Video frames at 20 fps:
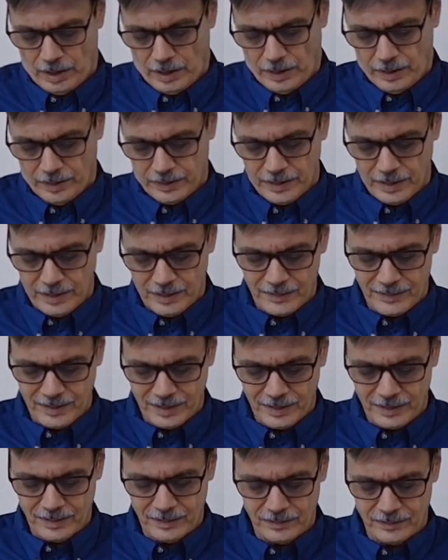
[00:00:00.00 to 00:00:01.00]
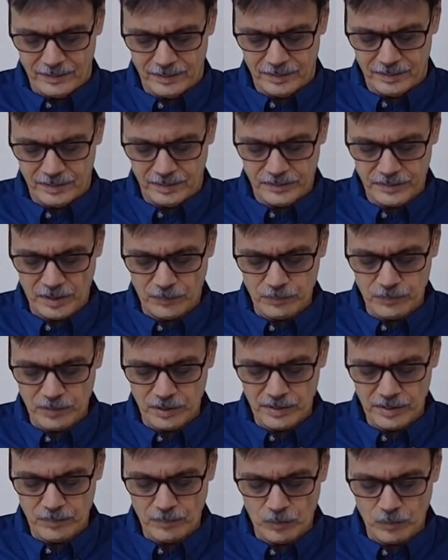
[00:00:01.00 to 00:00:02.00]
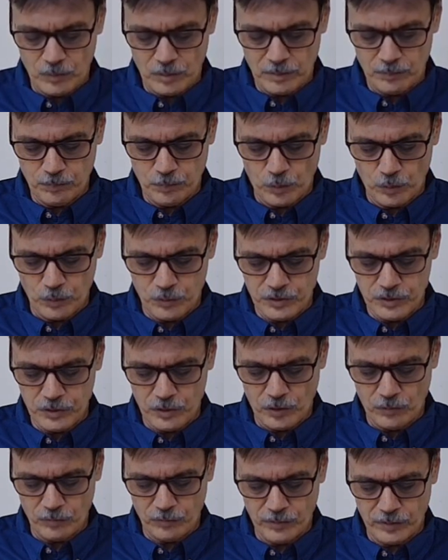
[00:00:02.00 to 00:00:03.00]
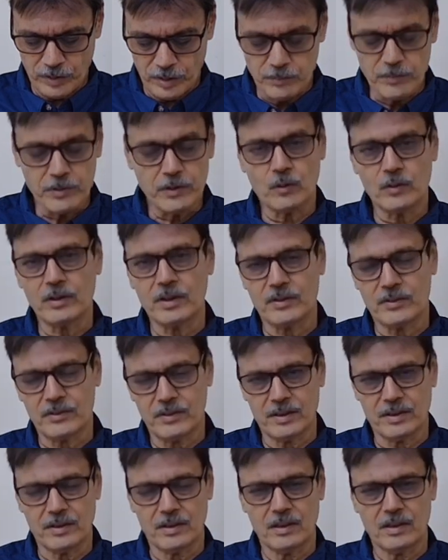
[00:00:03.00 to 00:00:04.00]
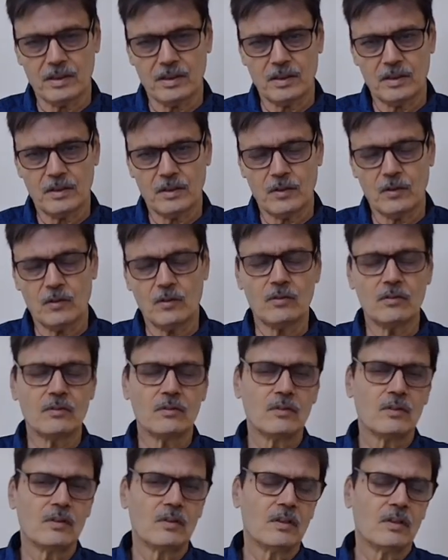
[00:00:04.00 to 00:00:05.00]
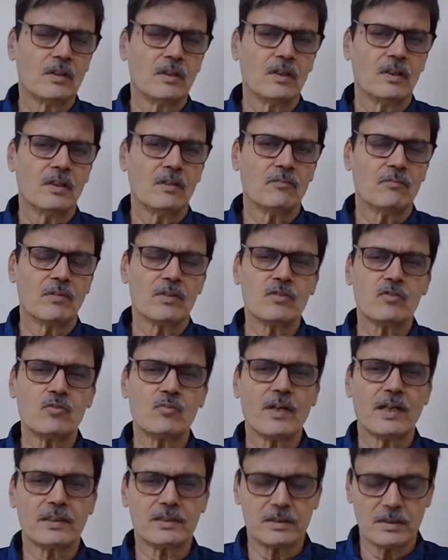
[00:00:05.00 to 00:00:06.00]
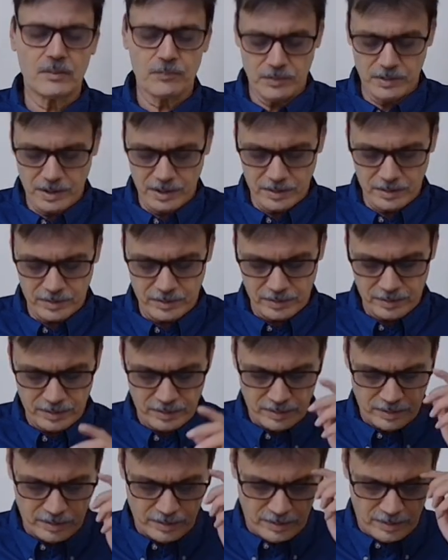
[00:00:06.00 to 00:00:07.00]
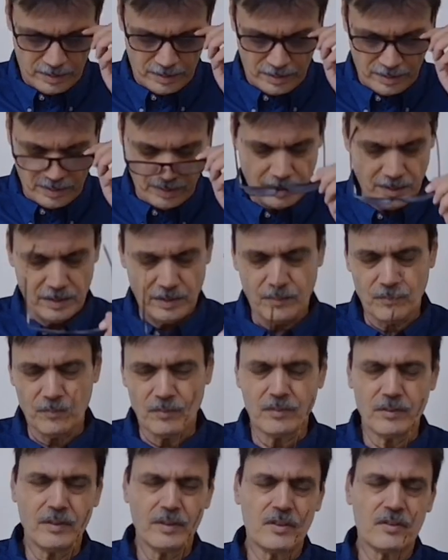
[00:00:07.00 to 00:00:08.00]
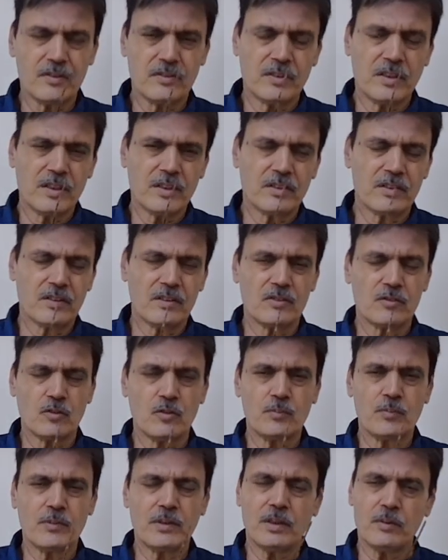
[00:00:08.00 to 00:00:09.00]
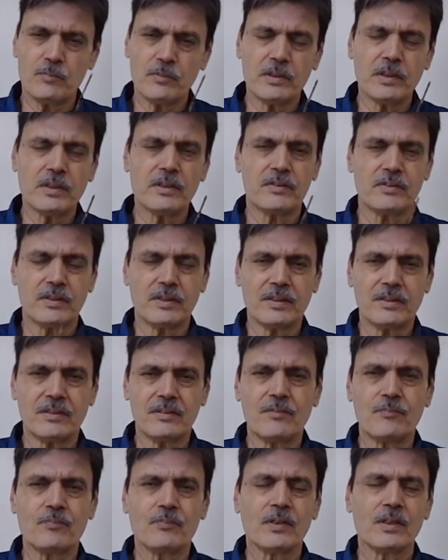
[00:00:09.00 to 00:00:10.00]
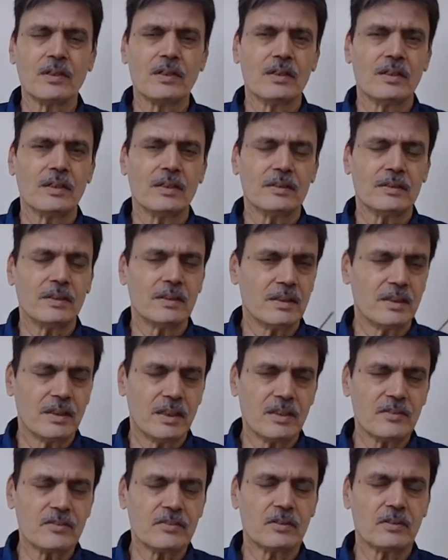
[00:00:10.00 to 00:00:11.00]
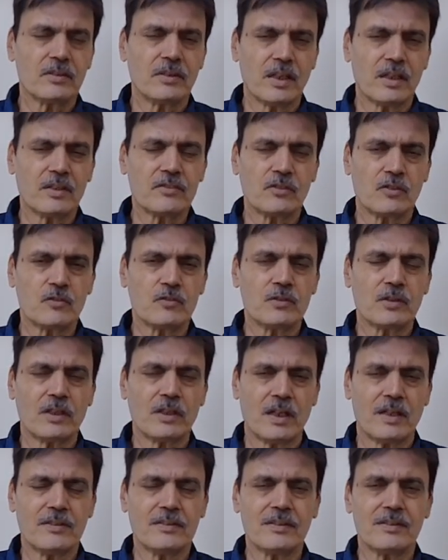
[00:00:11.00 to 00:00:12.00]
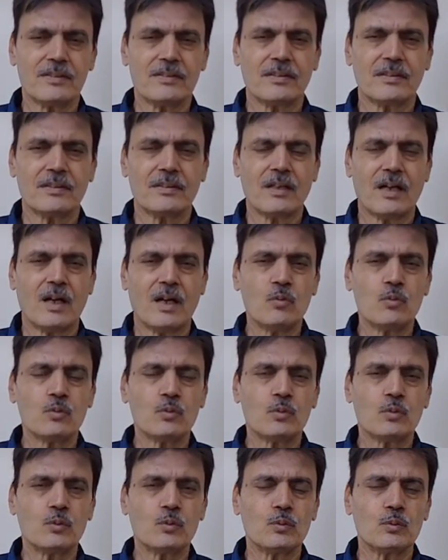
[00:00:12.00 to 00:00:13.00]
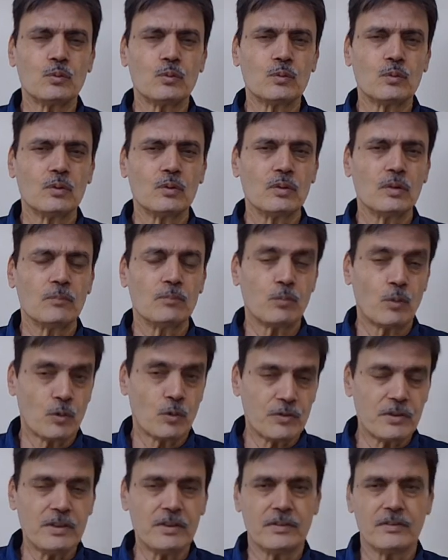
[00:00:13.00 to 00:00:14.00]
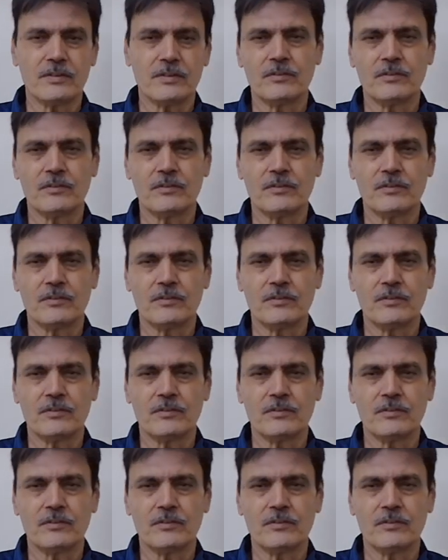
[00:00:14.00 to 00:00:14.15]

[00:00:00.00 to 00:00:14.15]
Then the second chapter is about the procedure of limit on the state. Now, once we accept that uh, a state should be a limited state, then the next, next question arises that how to proceed